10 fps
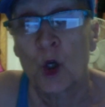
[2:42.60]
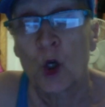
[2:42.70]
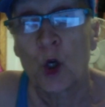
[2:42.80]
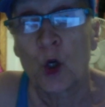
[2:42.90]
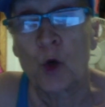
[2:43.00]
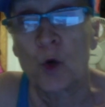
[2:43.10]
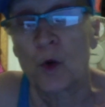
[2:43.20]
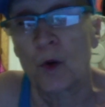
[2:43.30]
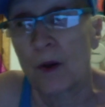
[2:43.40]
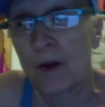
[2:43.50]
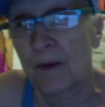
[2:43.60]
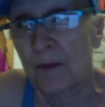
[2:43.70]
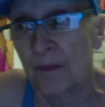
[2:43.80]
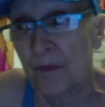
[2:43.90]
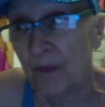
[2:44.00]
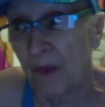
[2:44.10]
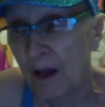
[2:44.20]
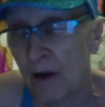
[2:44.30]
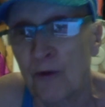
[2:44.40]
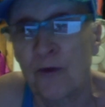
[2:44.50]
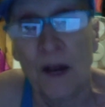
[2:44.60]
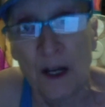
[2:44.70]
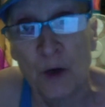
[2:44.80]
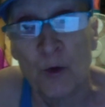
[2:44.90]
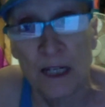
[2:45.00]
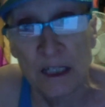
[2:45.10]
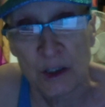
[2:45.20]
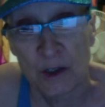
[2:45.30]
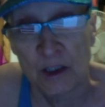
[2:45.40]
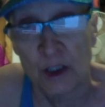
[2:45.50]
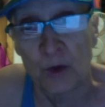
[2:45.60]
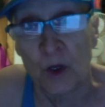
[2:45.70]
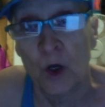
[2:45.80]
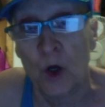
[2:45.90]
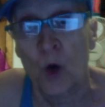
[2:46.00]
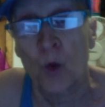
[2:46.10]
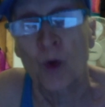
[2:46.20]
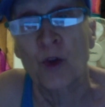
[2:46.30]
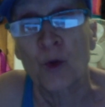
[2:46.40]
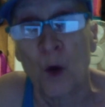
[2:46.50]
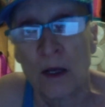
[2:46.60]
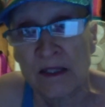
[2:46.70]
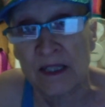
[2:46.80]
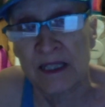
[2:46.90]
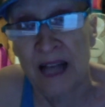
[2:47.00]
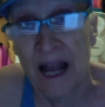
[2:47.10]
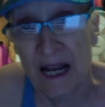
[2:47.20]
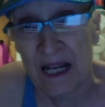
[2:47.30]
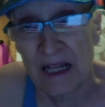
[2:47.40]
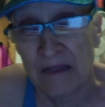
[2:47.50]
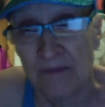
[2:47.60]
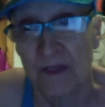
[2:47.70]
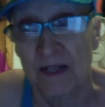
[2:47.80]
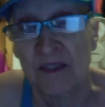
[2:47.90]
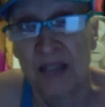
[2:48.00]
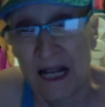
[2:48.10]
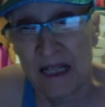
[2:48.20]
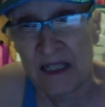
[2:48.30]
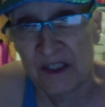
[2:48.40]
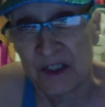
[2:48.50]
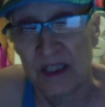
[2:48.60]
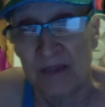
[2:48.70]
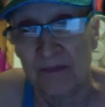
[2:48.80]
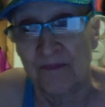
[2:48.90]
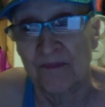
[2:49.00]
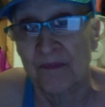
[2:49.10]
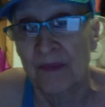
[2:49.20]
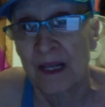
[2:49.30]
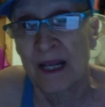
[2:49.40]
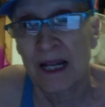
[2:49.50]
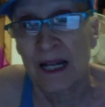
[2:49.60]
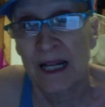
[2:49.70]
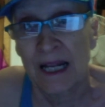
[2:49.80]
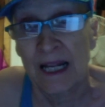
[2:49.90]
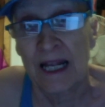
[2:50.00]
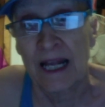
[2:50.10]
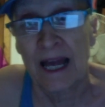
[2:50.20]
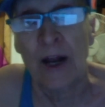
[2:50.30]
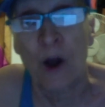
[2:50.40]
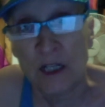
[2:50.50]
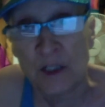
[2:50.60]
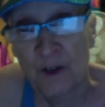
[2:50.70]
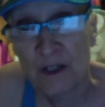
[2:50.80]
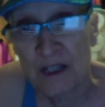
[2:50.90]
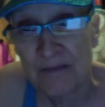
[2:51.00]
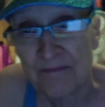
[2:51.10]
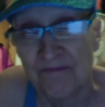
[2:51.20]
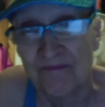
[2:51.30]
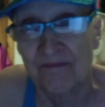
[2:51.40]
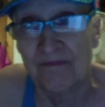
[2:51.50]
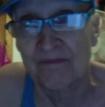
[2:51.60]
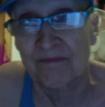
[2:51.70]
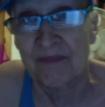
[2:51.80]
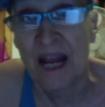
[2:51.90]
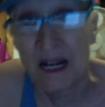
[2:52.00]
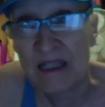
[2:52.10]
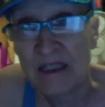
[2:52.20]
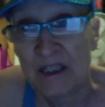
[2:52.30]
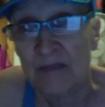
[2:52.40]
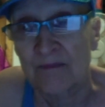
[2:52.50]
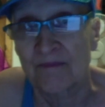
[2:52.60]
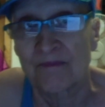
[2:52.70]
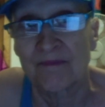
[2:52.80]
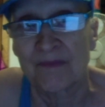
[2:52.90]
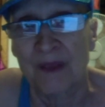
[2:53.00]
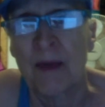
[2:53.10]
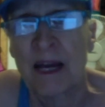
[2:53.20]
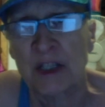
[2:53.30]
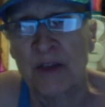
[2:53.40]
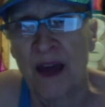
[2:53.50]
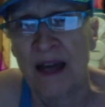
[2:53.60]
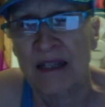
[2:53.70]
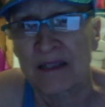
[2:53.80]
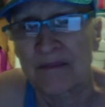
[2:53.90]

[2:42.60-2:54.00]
who funded research with the Royal Society of Scientists at Oxford, England. Imagine that.